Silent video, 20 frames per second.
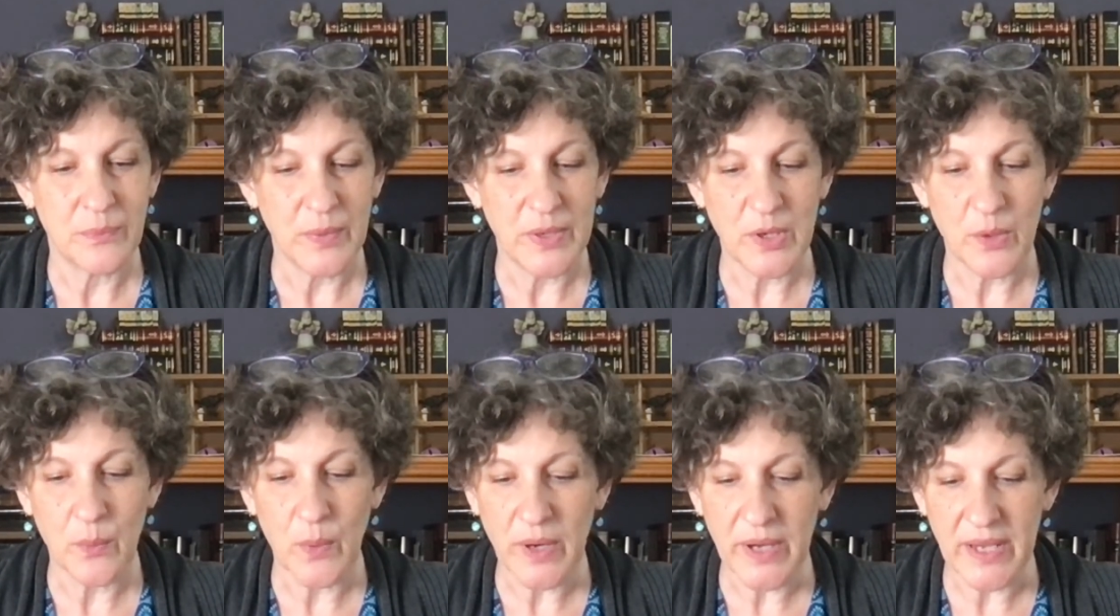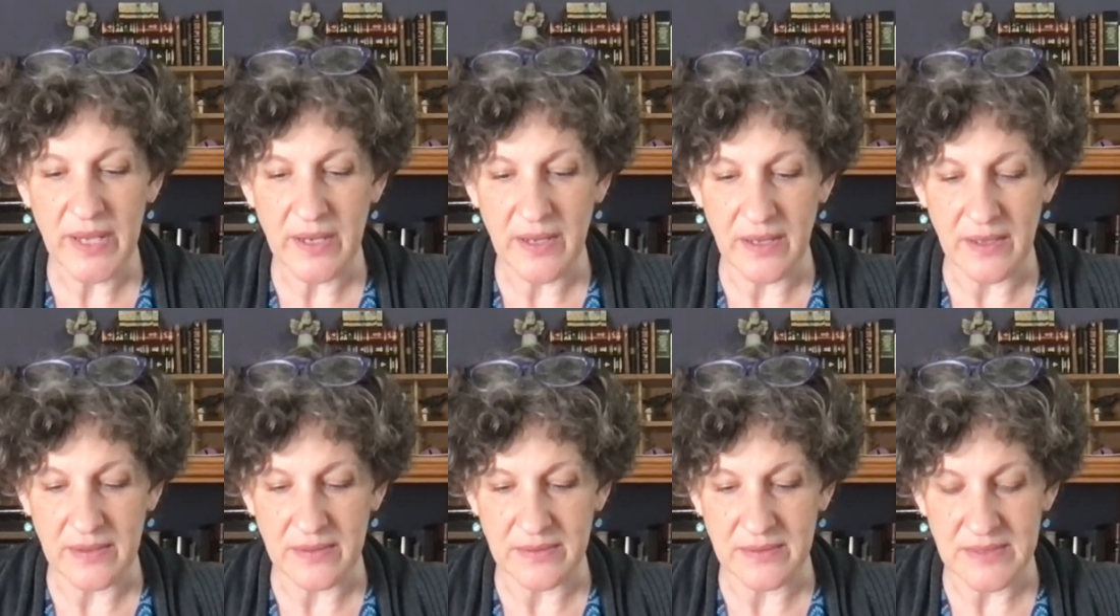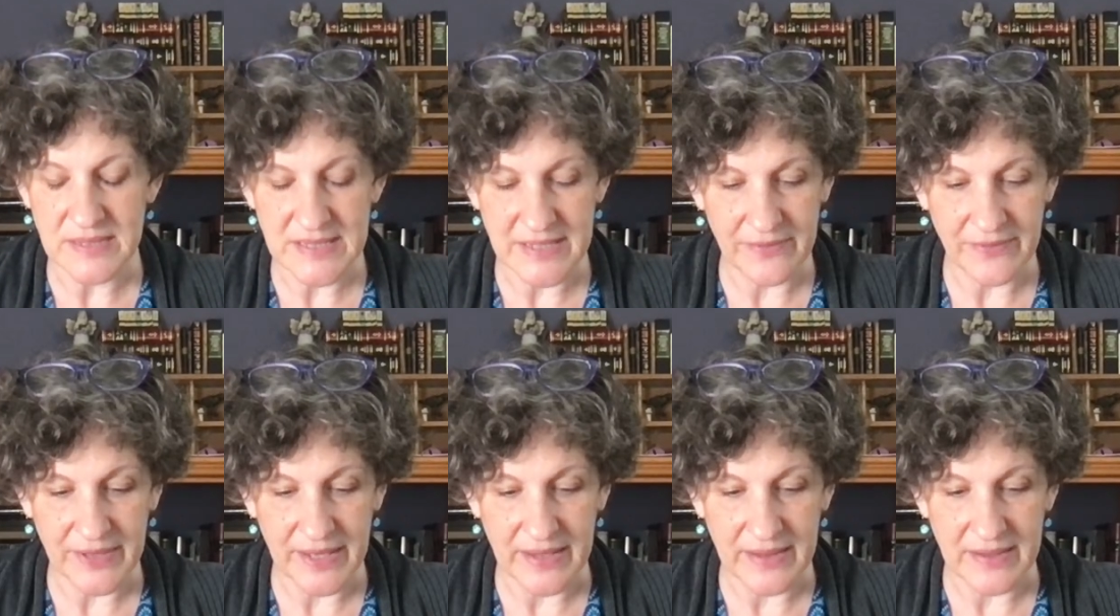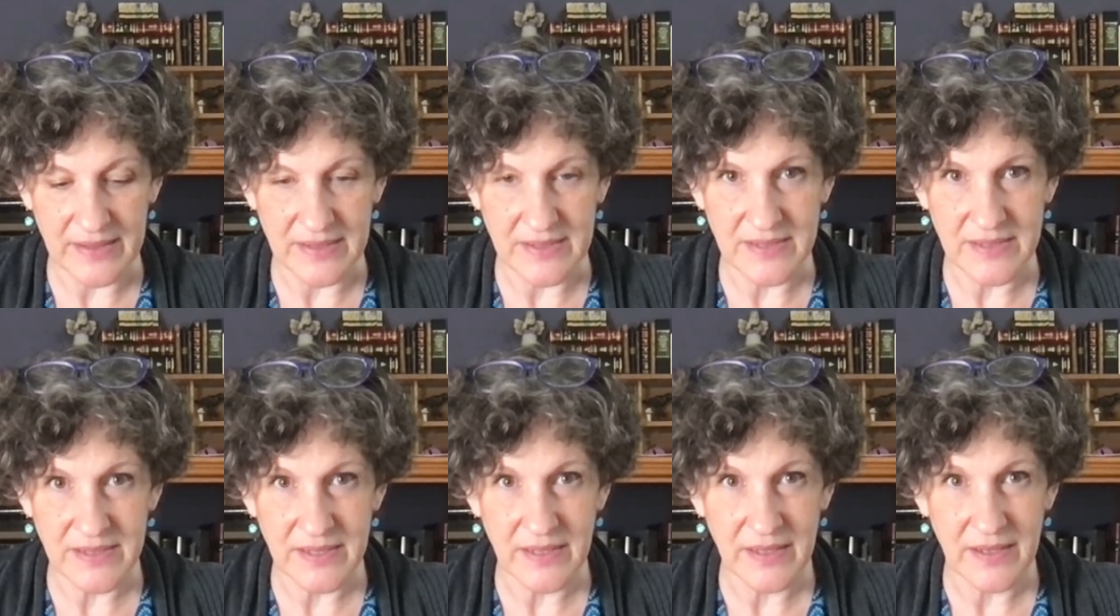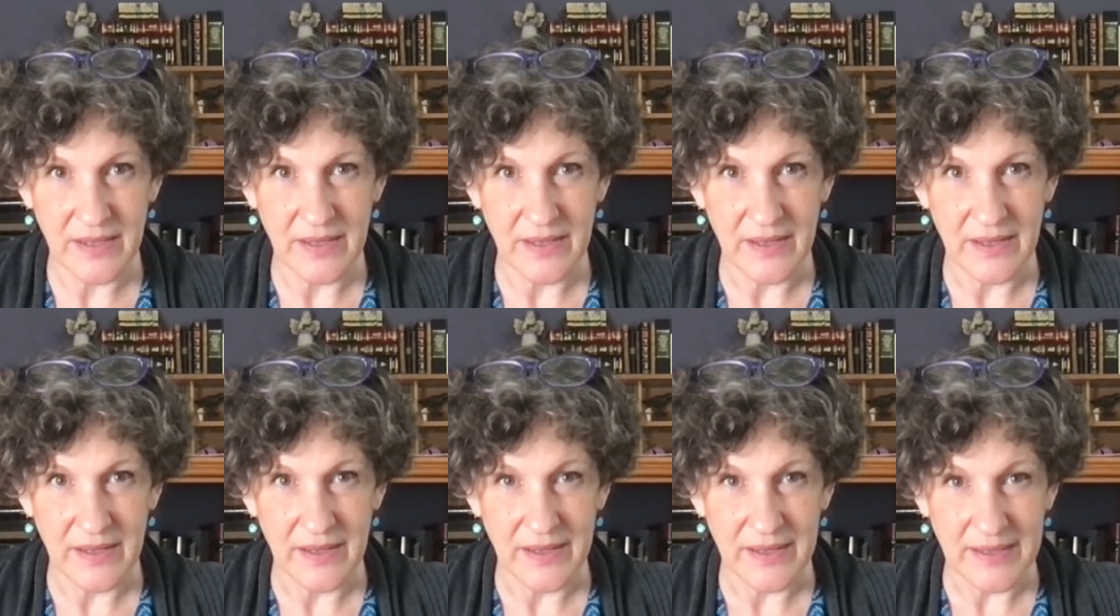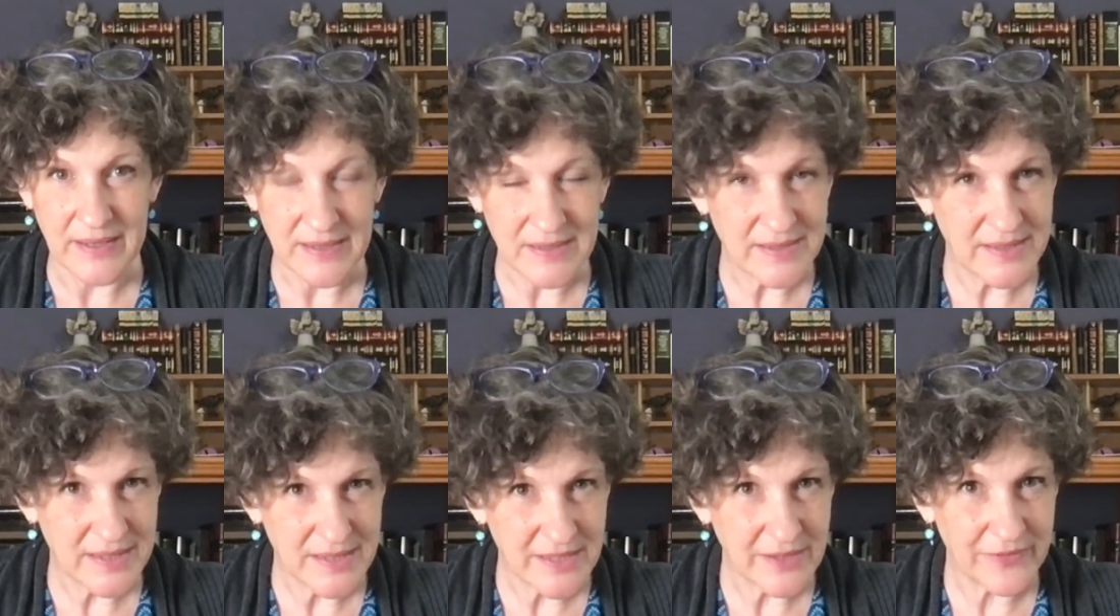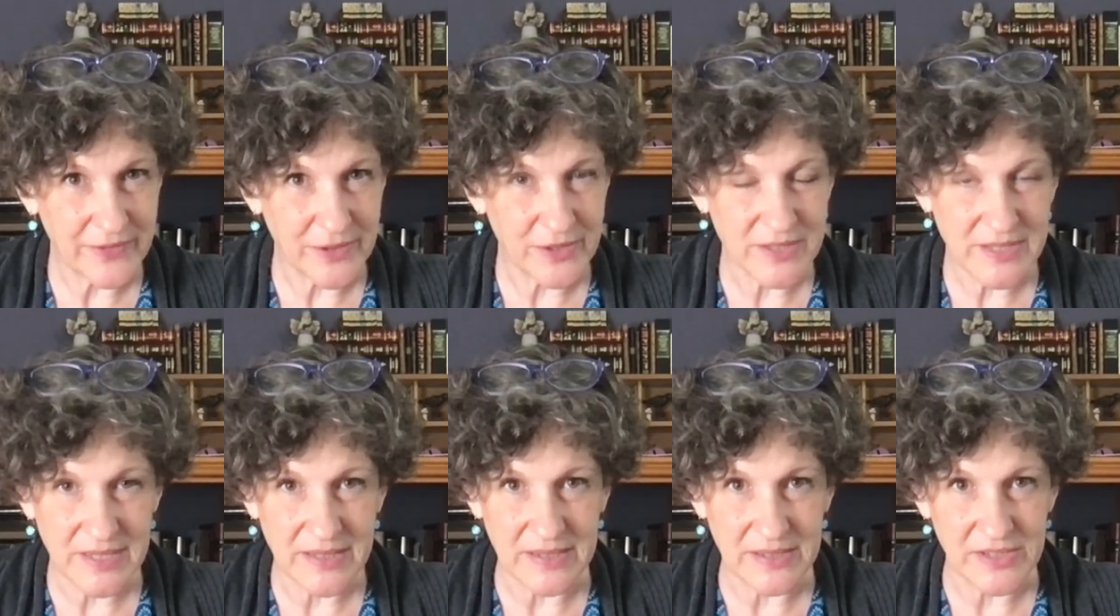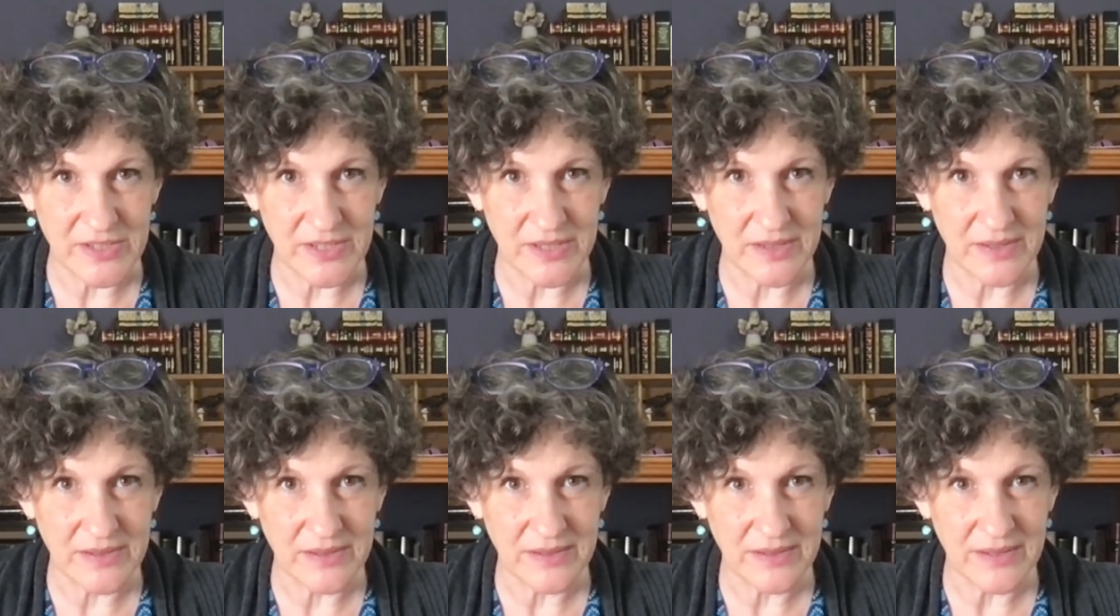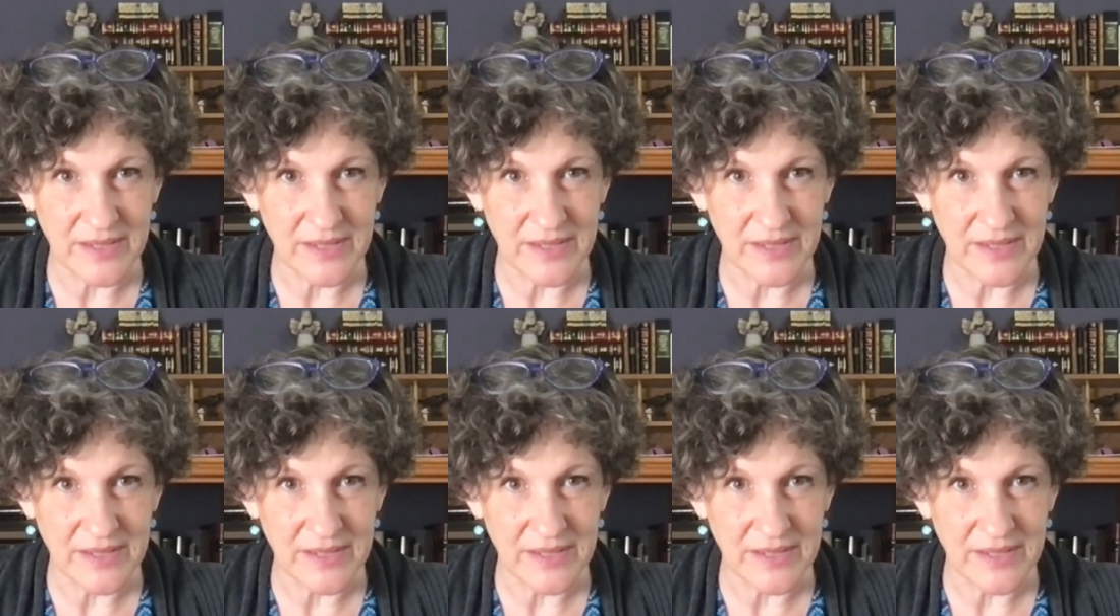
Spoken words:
when you're working on stuff like this, is this a first edition?